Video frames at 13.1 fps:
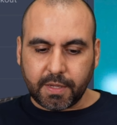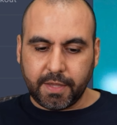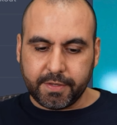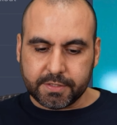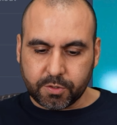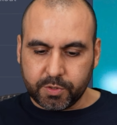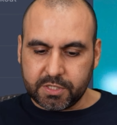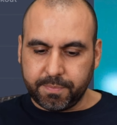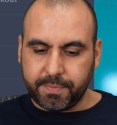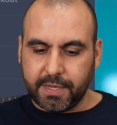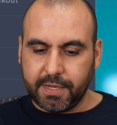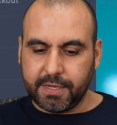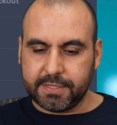And this is going to
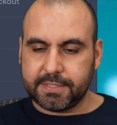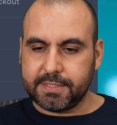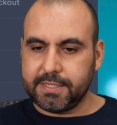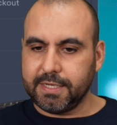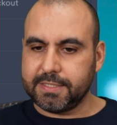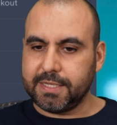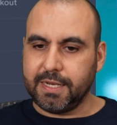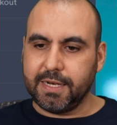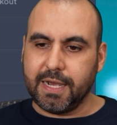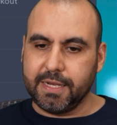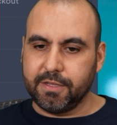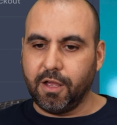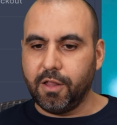be
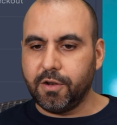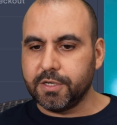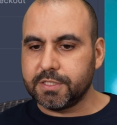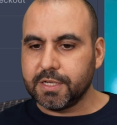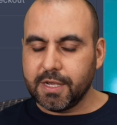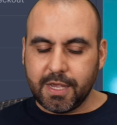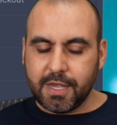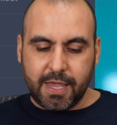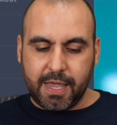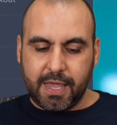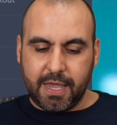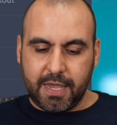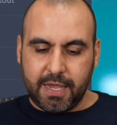$69.
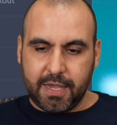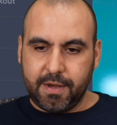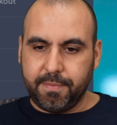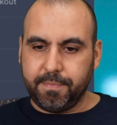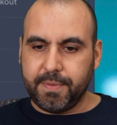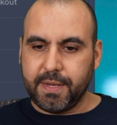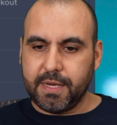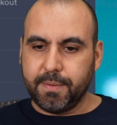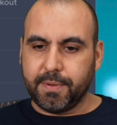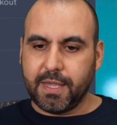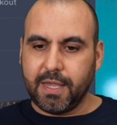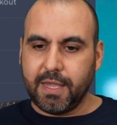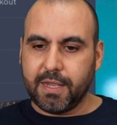And medium
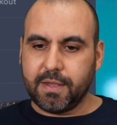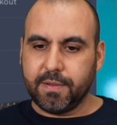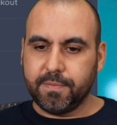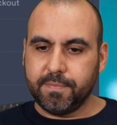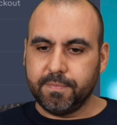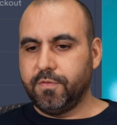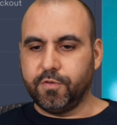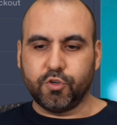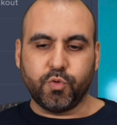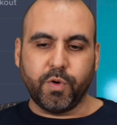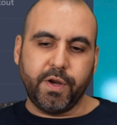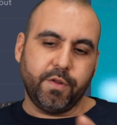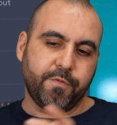cake, for
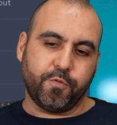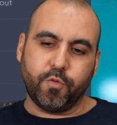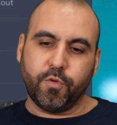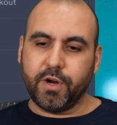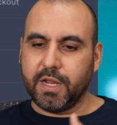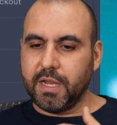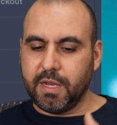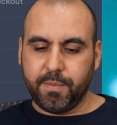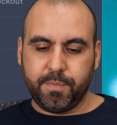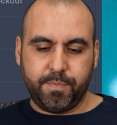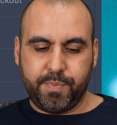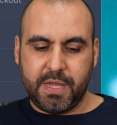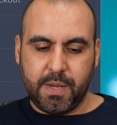20 to 40
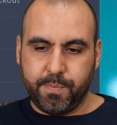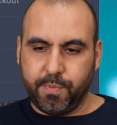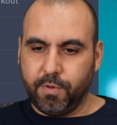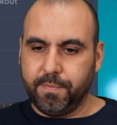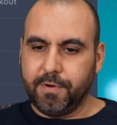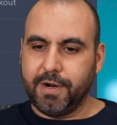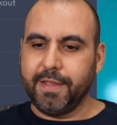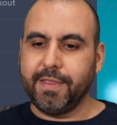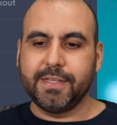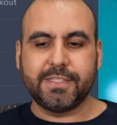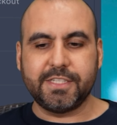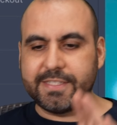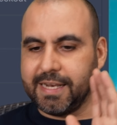people, all right?
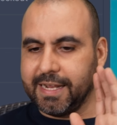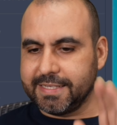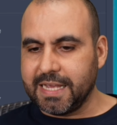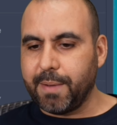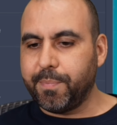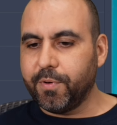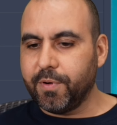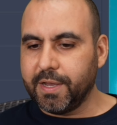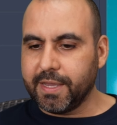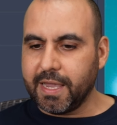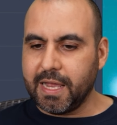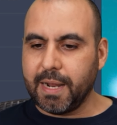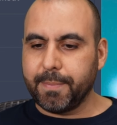This is just an example.
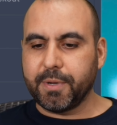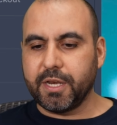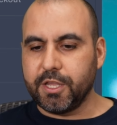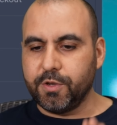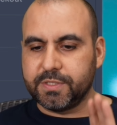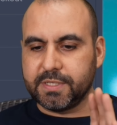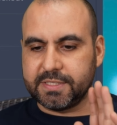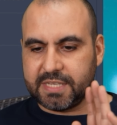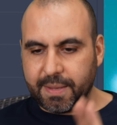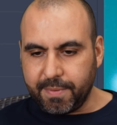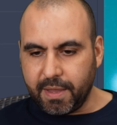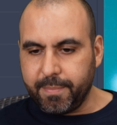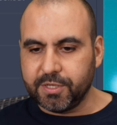Again, I'm gonna use the
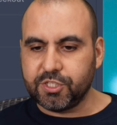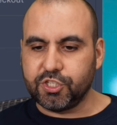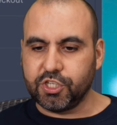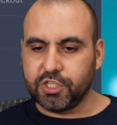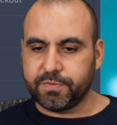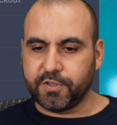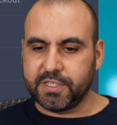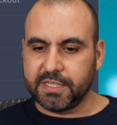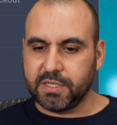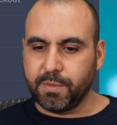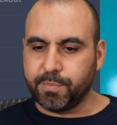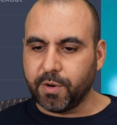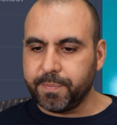same image just for
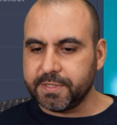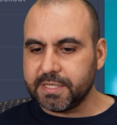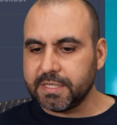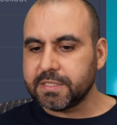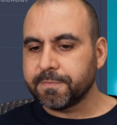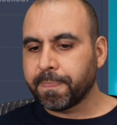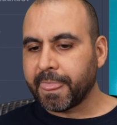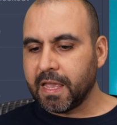testing purposes.